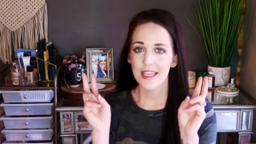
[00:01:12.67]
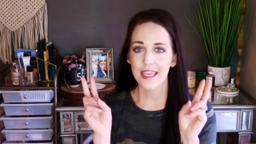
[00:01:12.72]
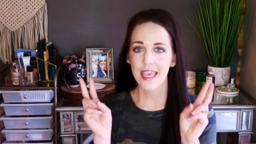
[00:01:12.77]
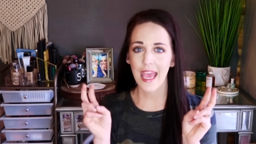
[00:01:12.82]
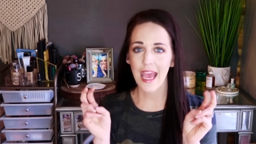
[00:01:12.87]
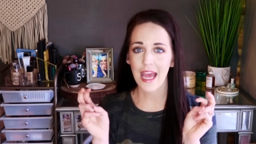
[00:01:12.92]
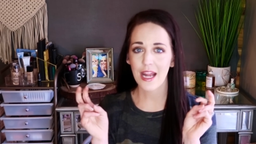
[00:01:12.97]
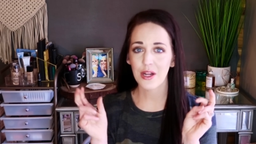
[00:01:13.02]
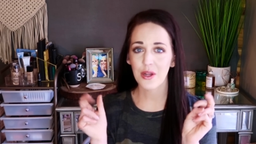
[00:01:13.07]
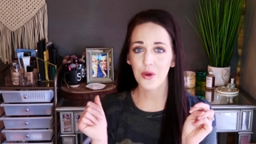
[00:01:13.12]

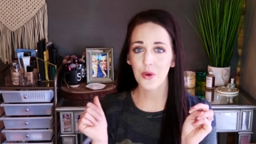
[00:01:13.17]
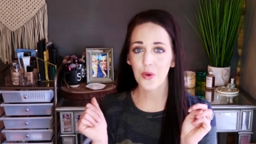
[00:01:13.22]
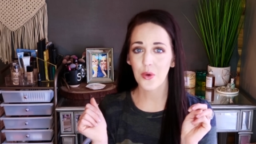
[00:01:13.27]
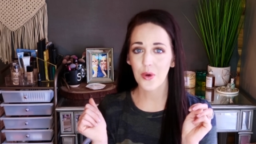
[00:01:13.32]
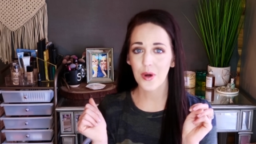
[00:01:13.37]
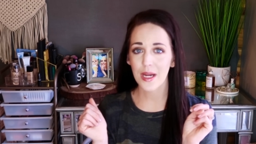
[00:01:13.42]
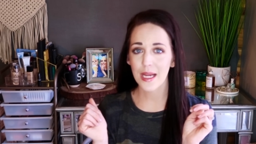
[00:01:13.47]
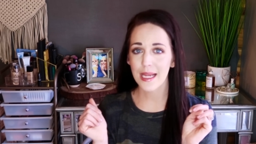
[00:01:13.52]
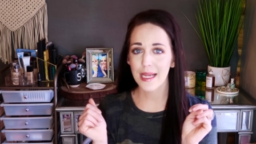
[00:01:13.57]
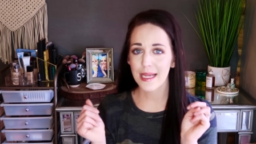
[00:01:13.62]

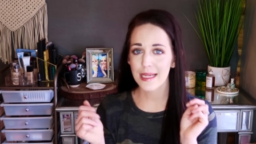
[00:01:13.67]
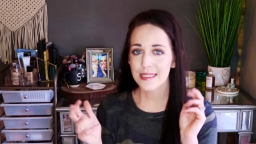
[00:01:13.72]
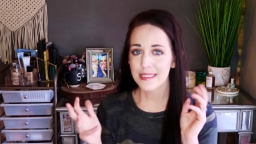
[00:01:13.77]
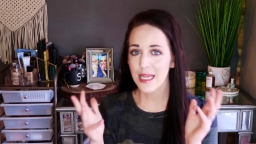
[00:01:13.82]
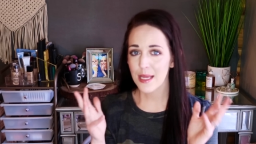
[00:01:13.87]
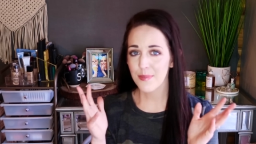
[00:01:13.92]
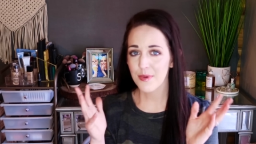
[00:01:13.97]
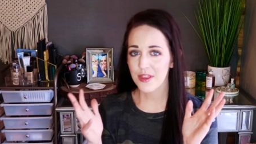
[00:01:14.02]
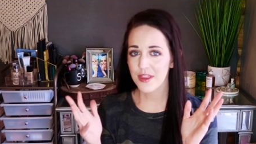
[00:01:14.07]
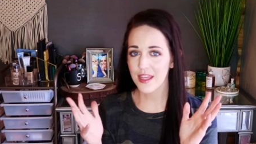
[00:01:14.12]
category
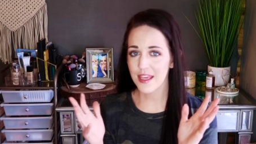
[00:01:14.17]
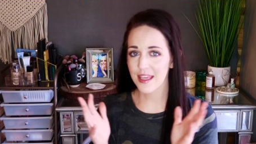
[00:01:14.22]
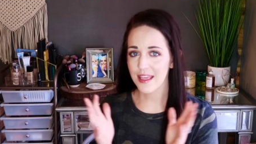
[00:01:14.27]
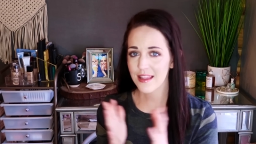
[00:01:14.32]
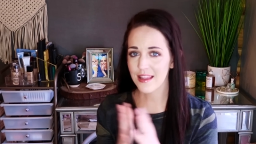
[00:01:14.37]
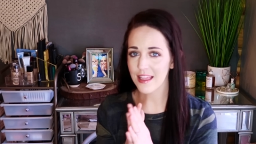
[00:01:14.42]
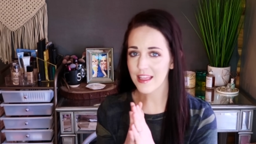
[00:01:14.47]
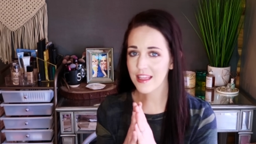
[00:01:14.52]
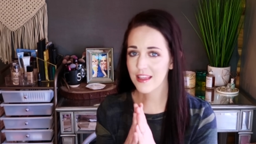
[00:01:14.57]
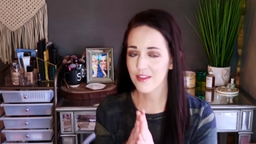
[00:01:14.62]
type of
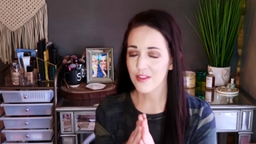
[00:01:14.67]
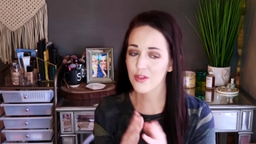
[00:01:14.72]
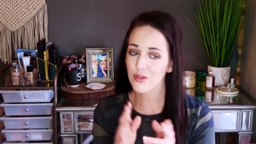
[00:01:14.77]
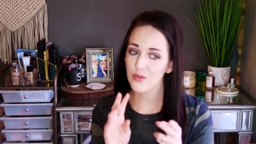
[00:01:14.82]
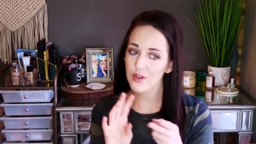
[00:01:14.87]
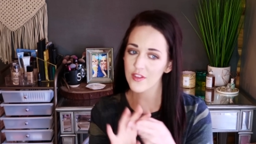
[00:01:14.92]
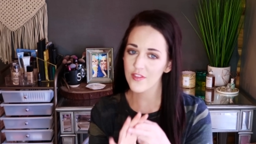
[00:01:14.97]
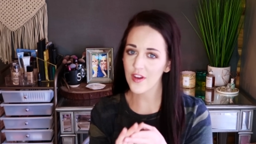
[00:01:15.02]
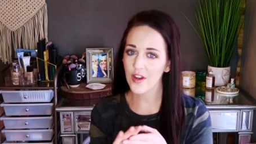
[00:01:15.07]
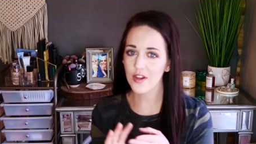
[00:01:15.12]
thing, like
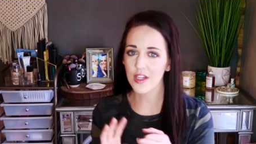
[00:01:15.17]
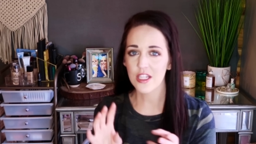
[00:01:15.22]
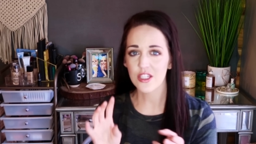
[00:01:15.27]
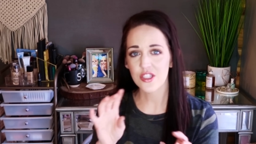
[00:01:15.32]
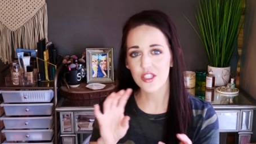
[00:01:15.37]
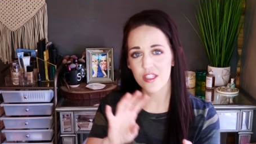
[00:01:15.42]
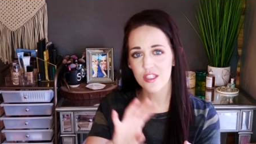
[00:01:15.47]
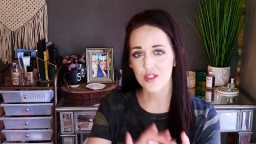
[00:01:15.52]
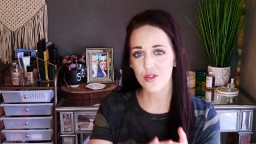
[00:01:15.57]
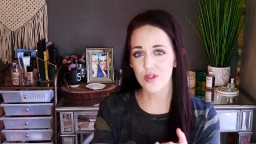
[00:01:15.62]
three
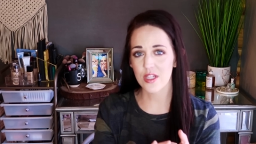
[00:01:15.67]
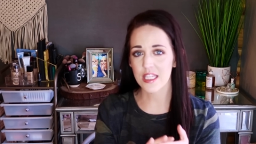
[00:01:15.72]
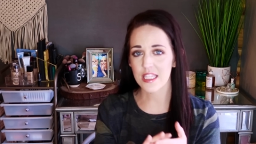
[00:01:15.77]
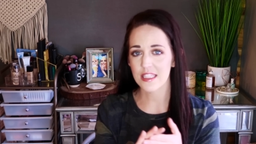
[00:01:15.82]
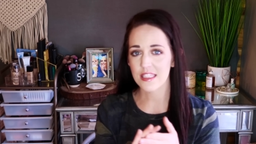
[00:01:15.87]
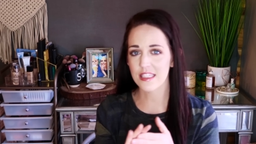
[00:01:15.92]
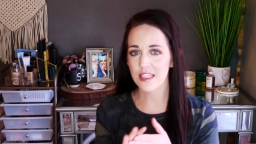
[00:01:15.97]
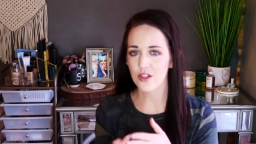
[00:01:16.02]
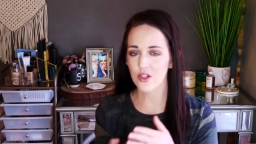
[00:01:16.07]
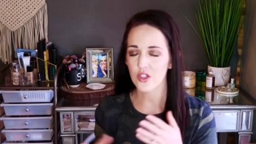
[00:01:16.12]
foundations, three
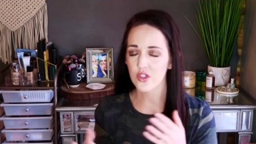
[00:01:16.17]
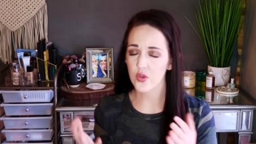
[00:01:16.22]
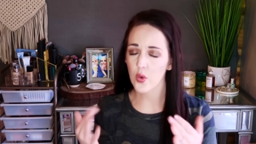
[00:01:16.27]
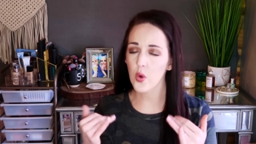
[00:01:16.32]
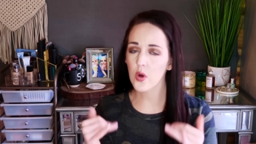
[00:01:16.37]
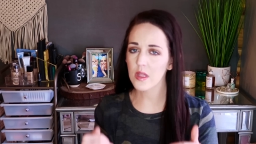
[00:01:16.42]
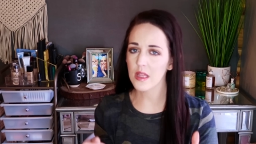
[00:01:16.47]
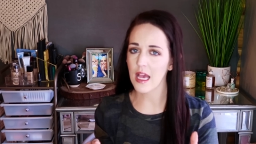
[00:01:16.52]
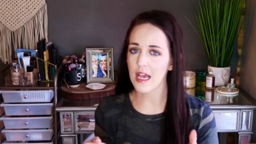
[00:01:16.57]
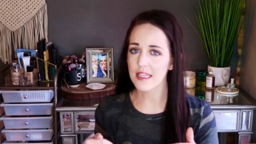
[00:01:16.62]
concealers
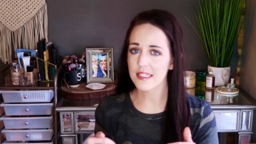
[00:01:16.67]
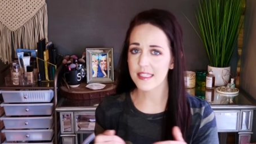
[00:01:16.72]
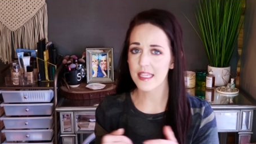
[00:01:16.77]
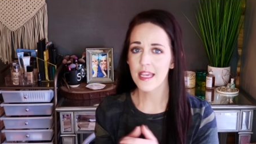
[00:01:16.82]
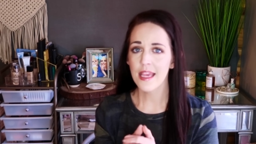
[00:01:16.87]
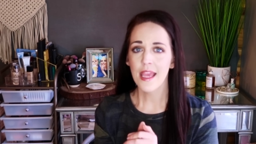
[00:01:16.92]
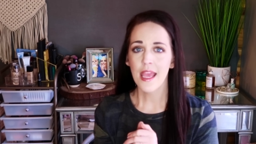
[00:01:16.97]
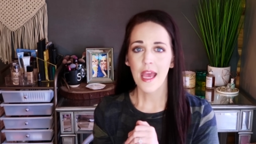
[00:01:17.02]
or less